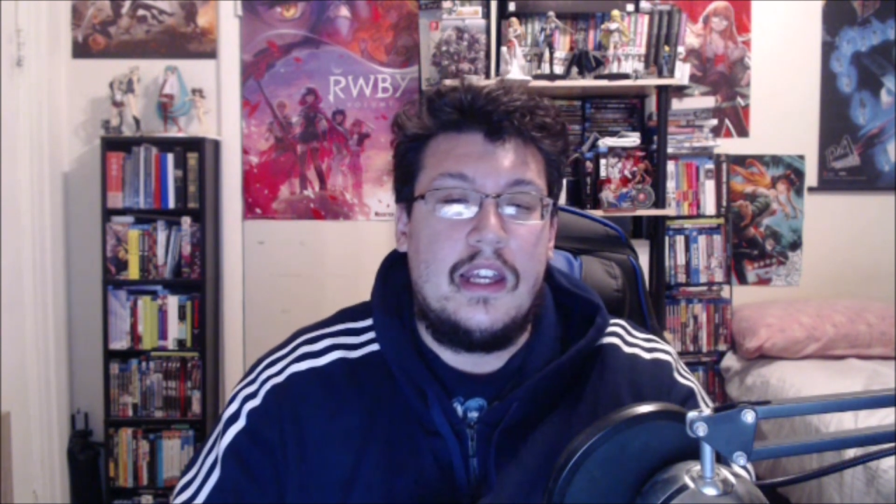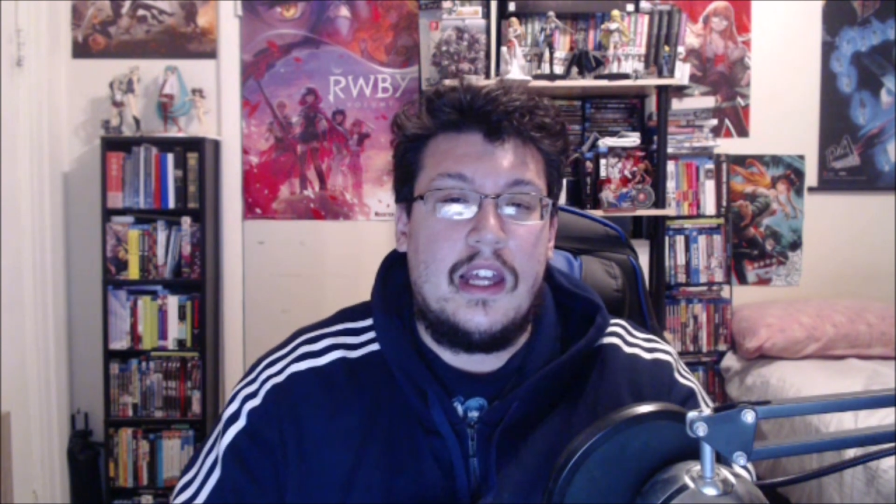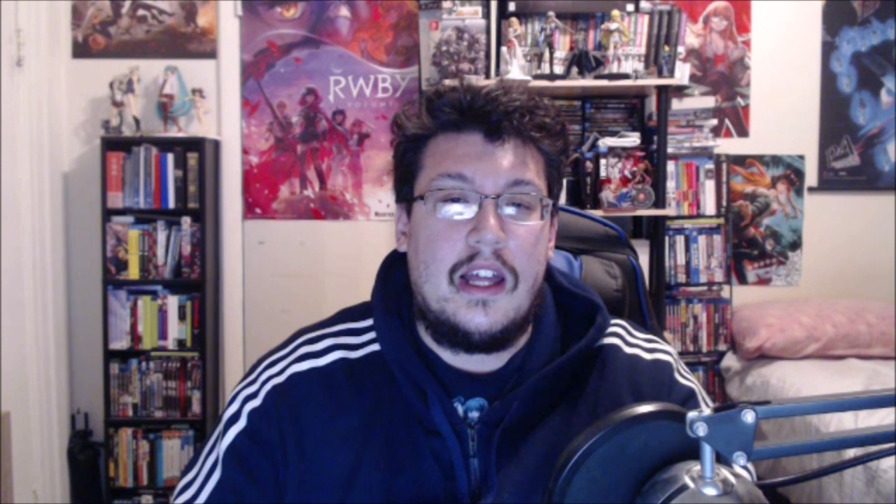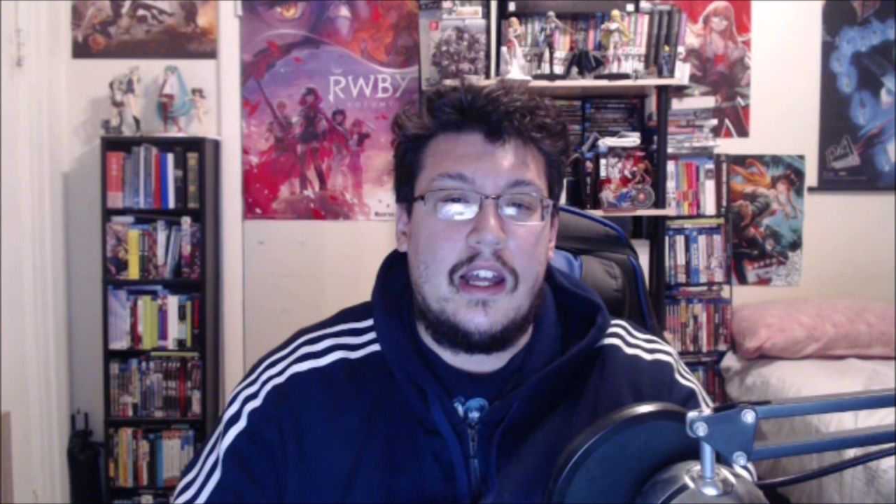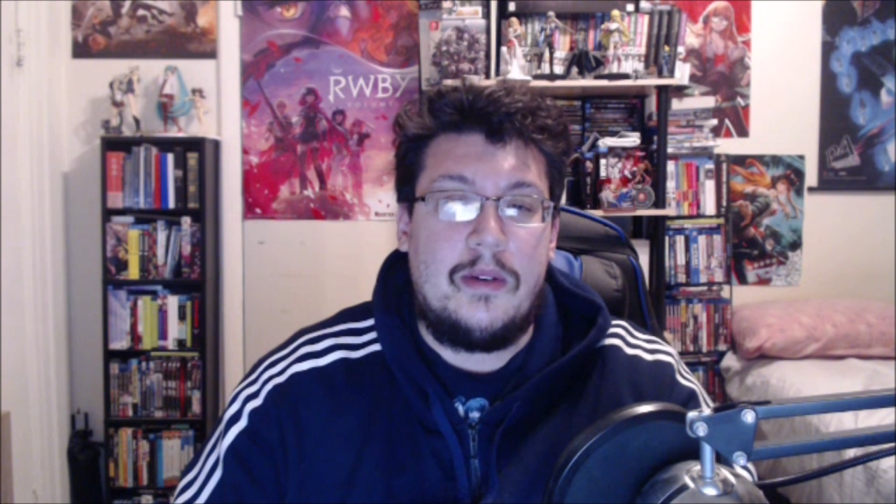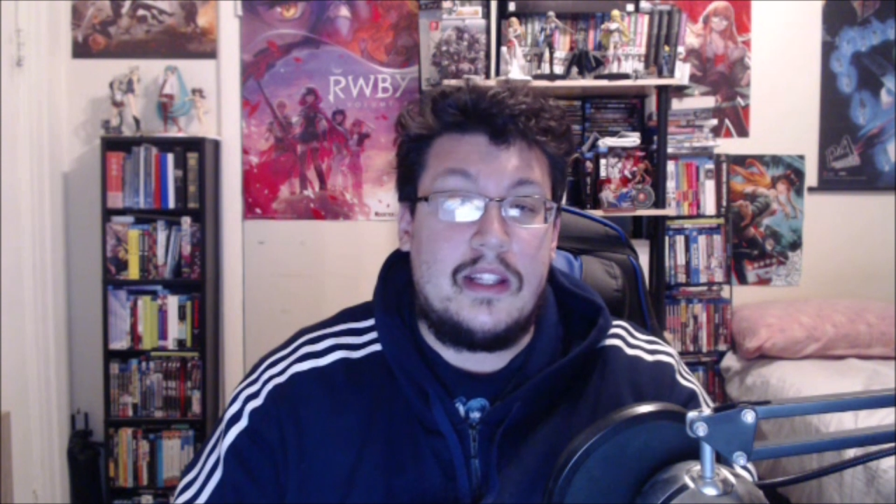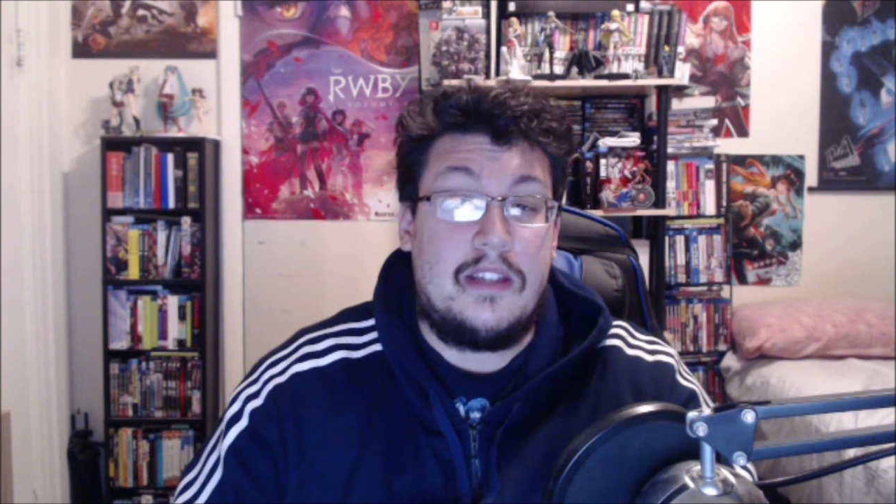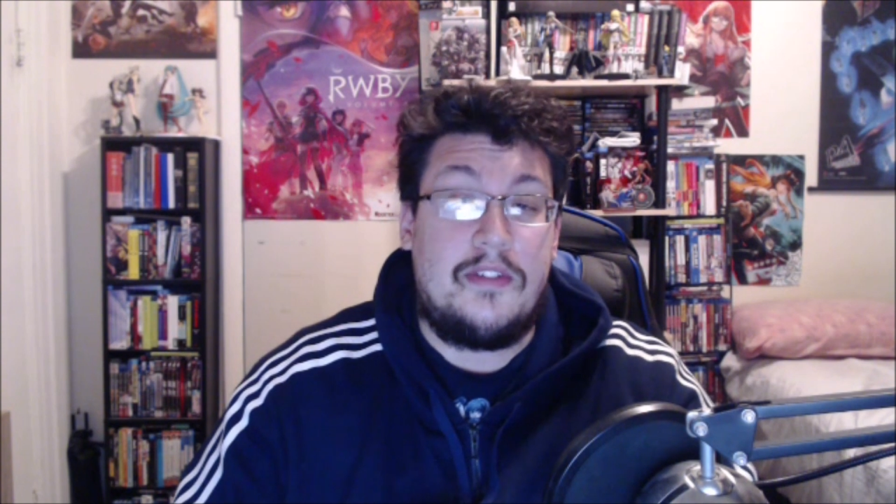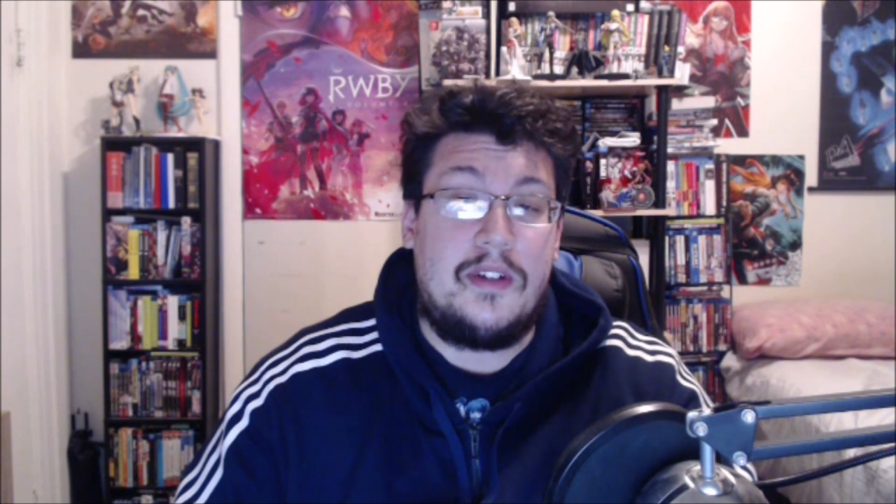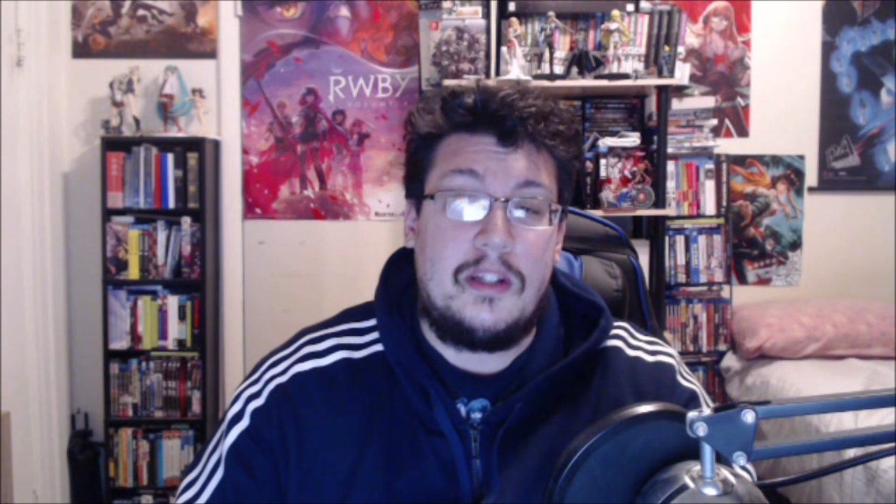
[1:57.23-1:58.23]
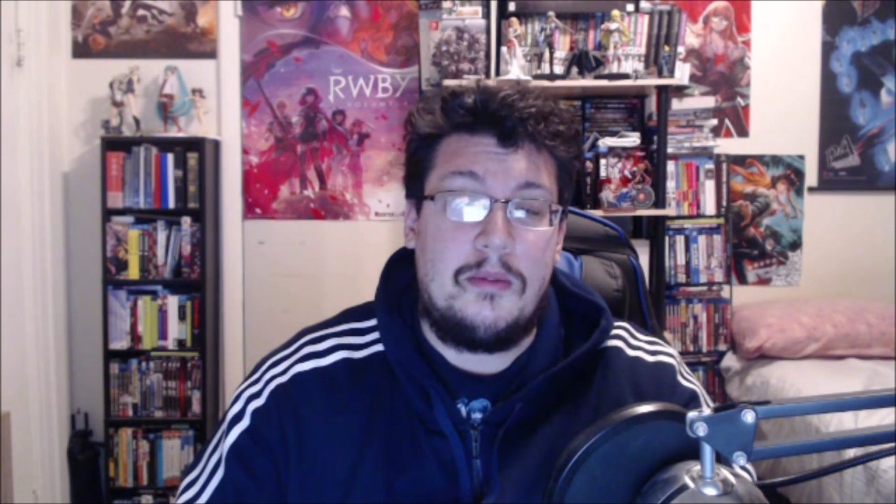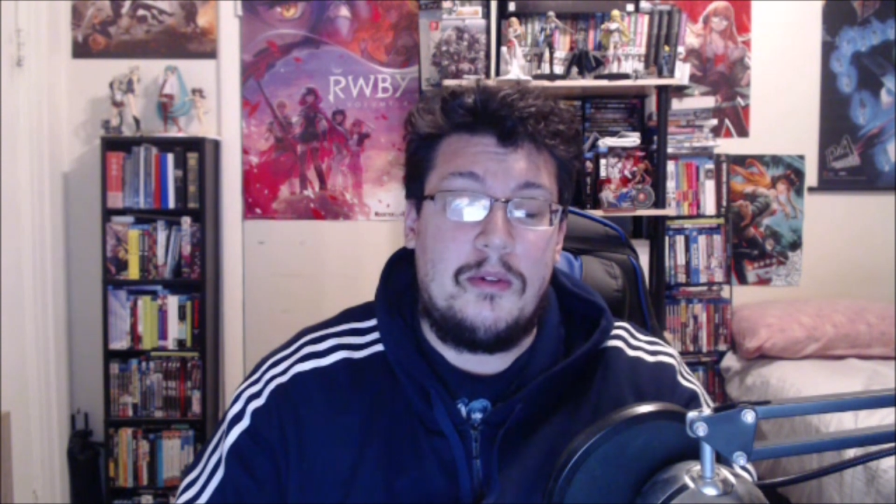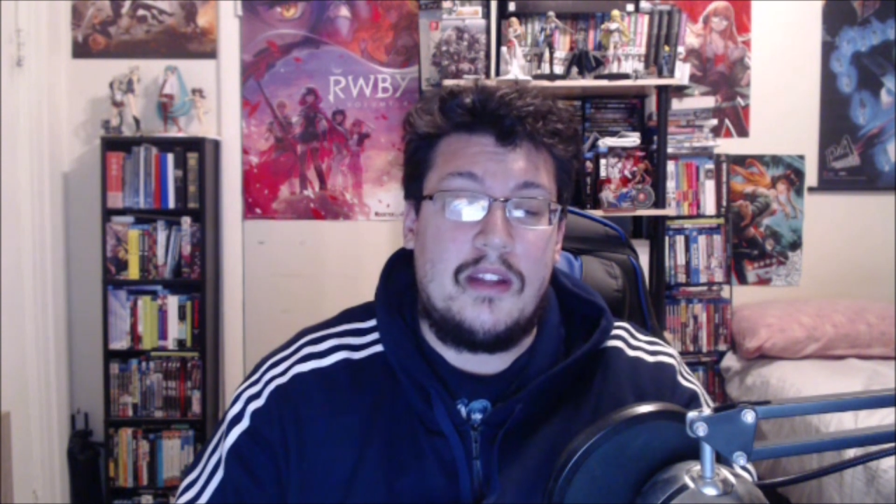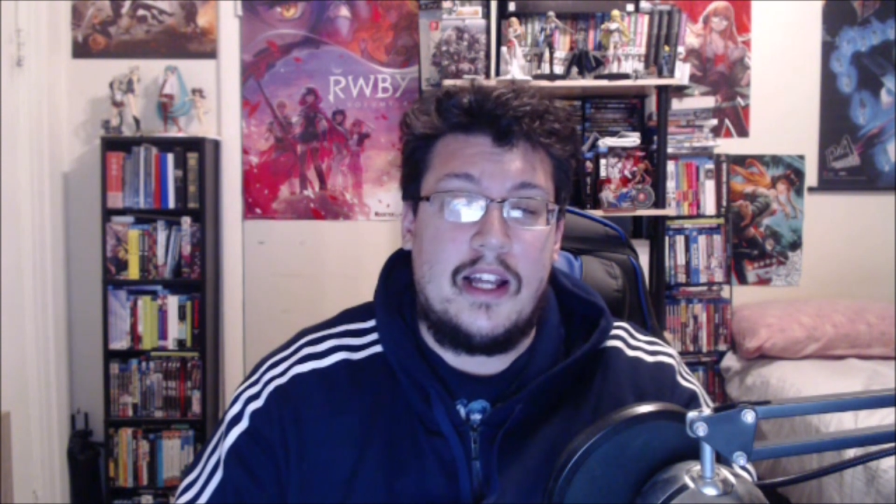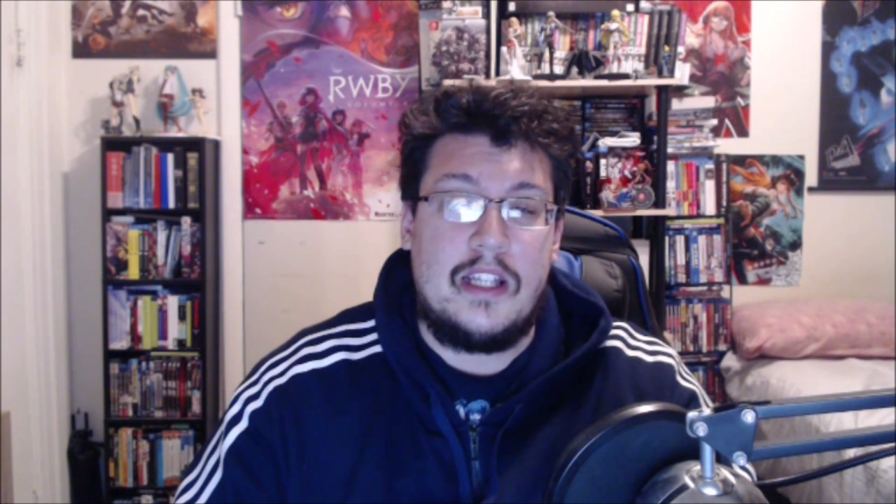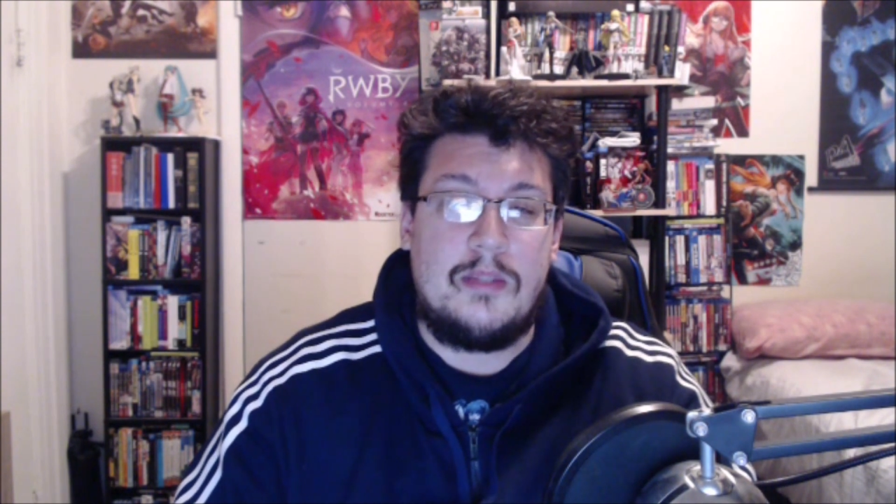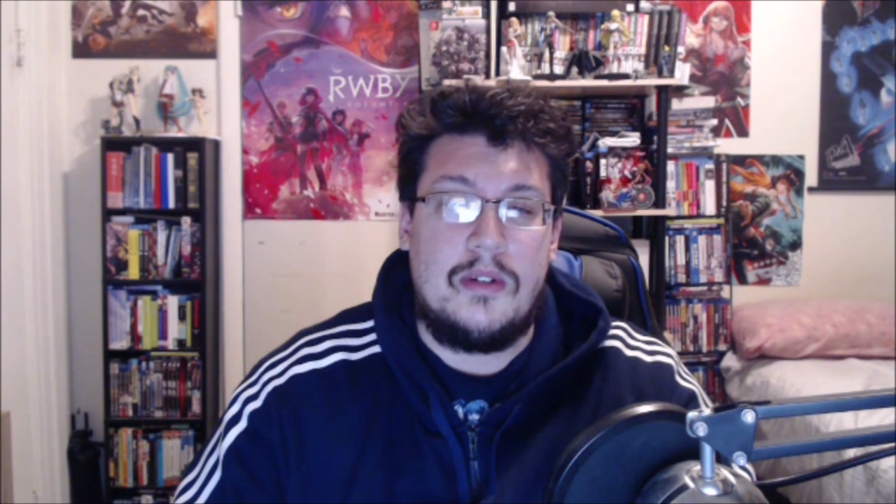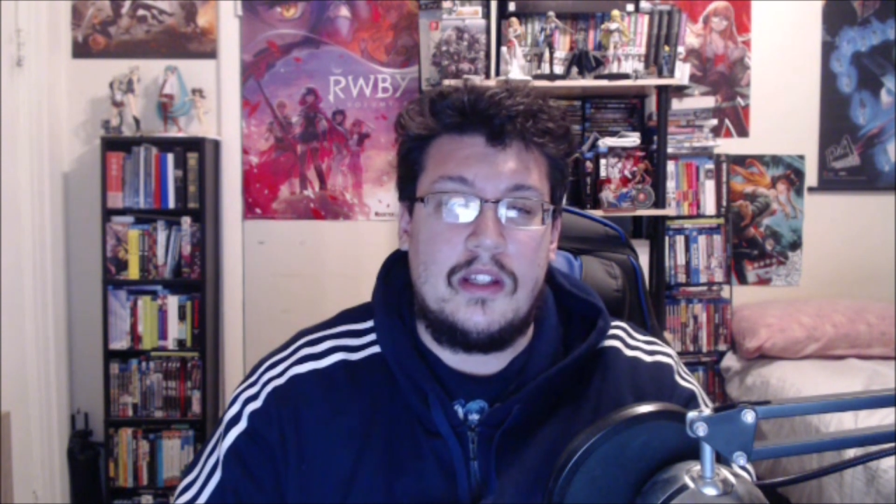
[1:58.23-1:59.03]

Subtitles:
It was not the first time he went to the hospital.